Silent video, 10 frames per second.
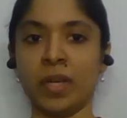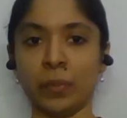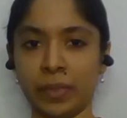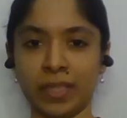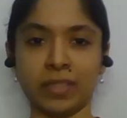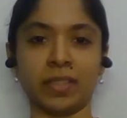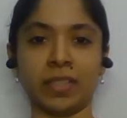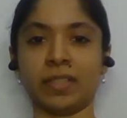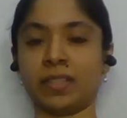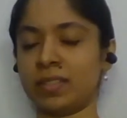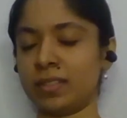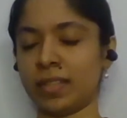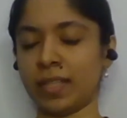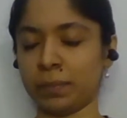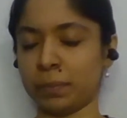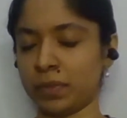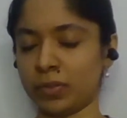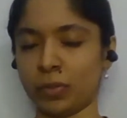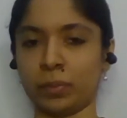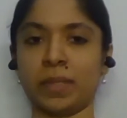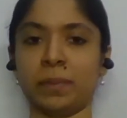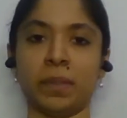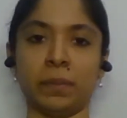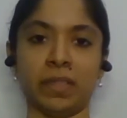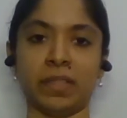when I see this is helping so many people,